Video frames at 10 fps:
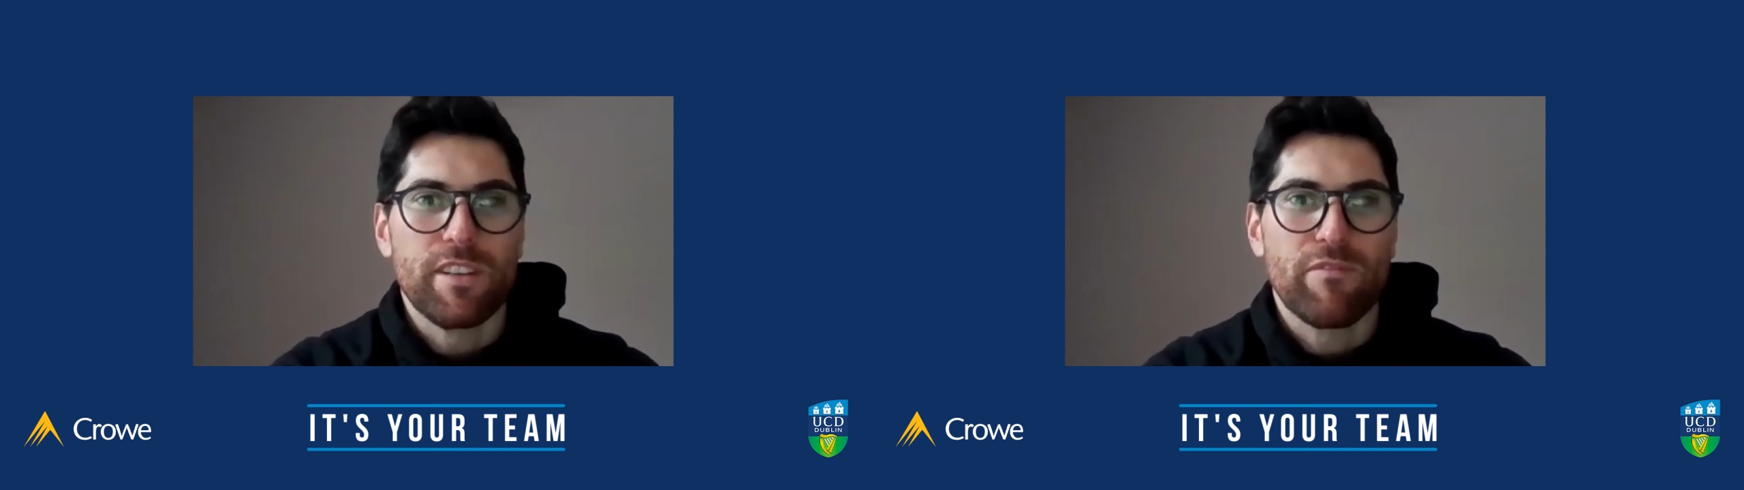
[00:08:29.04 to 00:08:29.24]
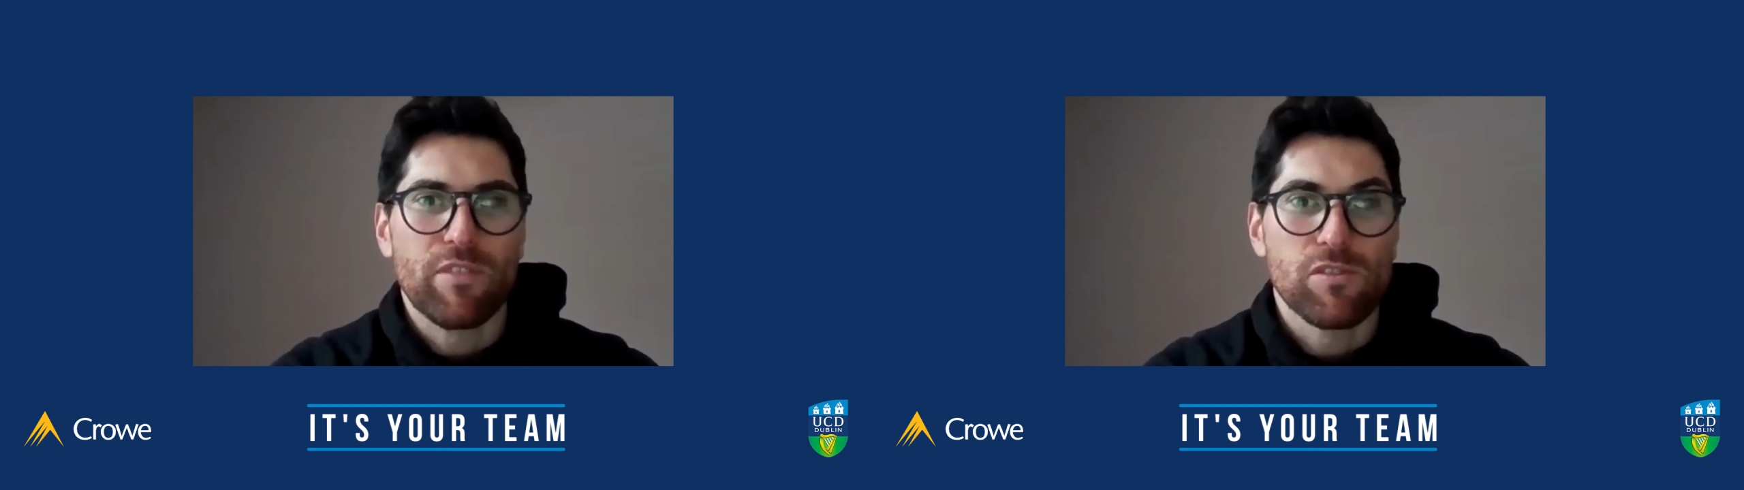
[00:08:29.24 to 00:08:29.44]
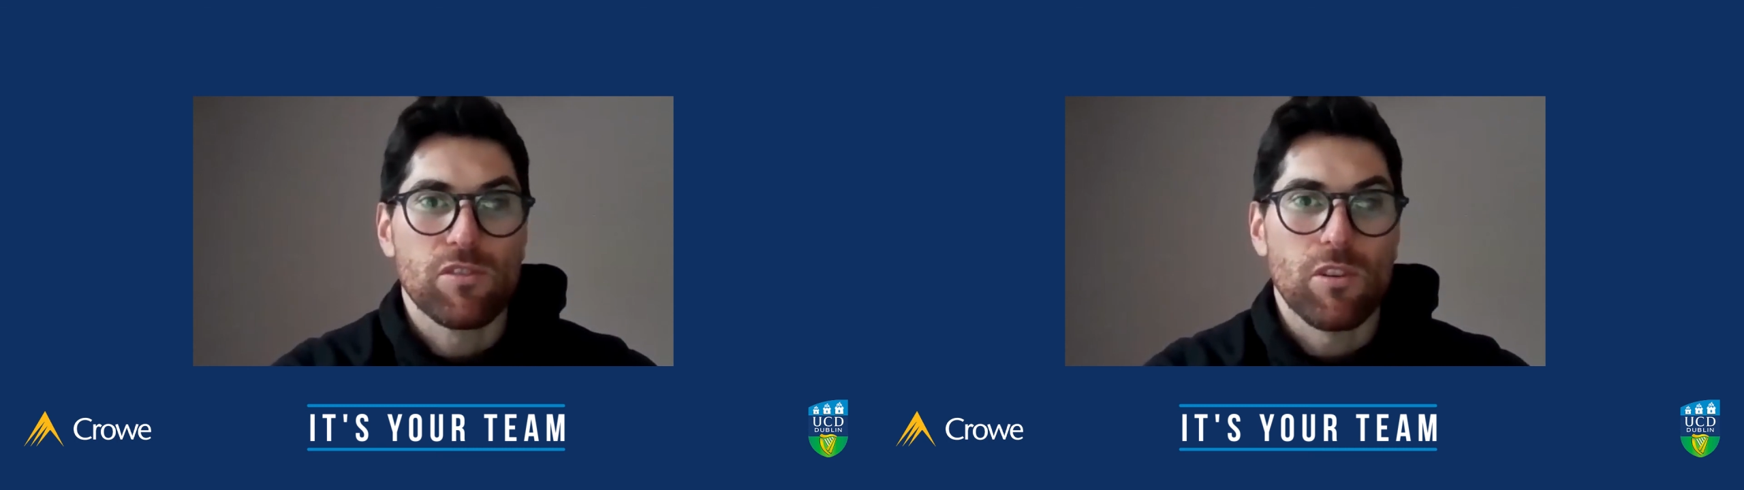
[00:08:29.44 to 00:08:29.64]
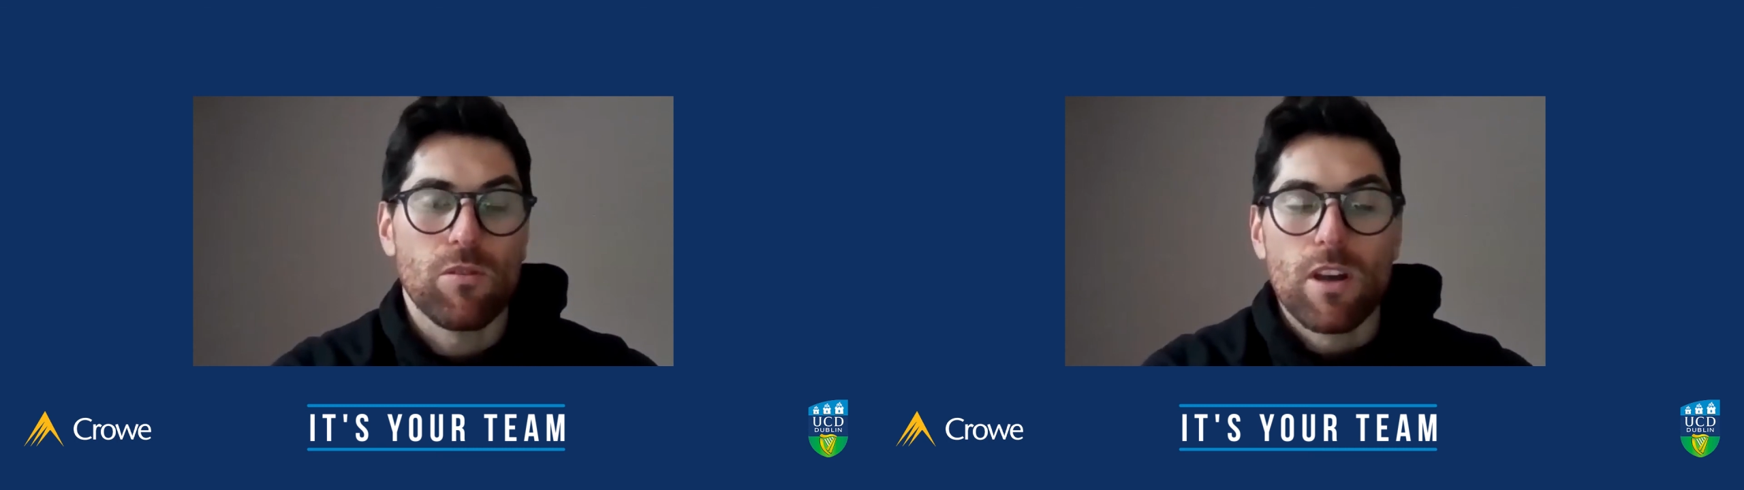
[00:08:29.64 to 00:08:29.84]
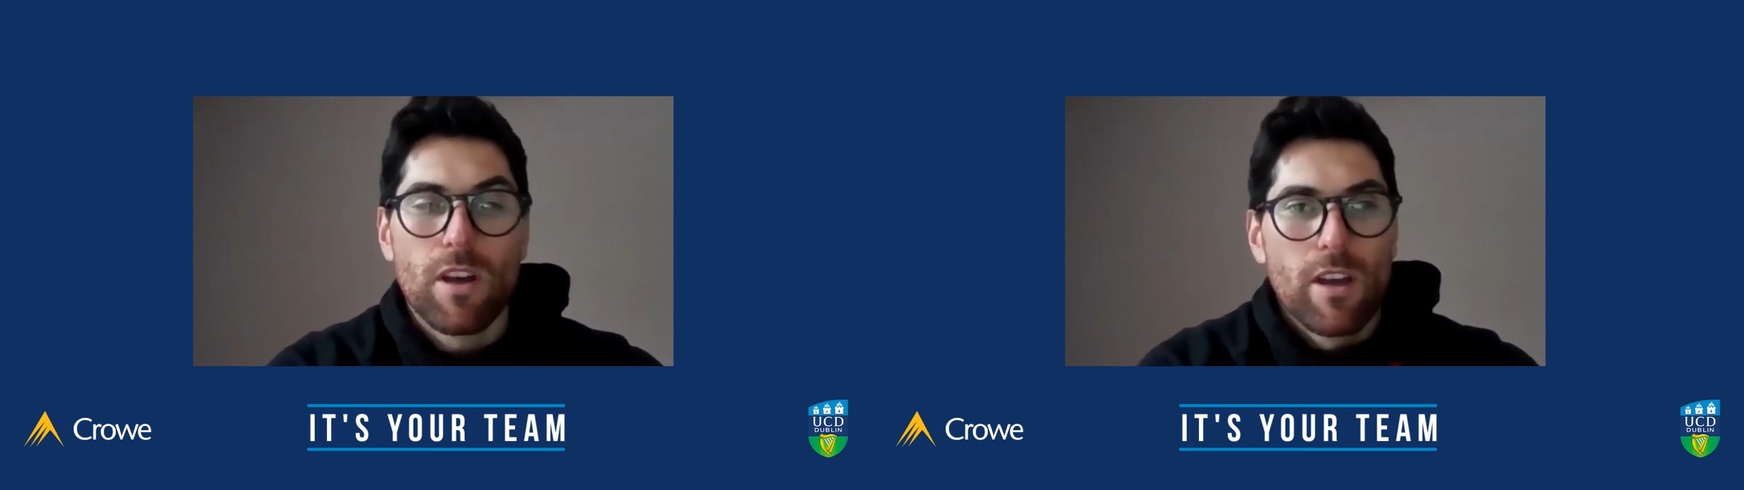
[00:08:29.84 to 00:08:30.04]
different.
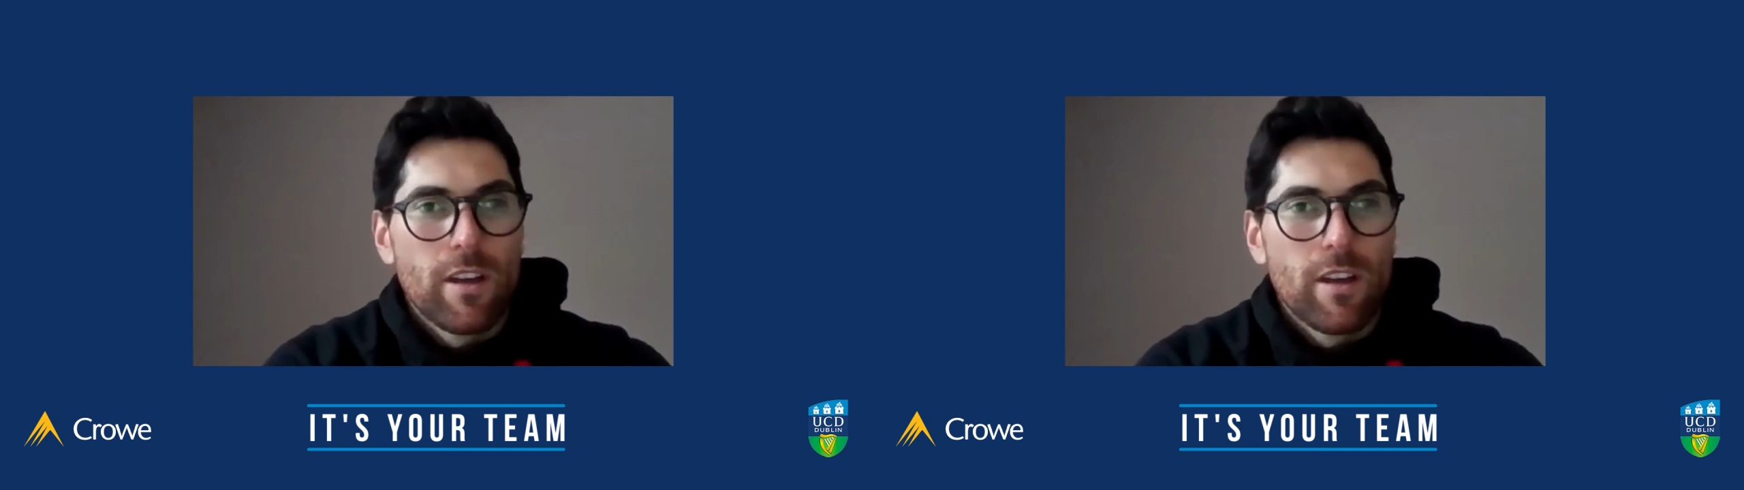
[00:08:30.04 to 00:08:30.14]
So,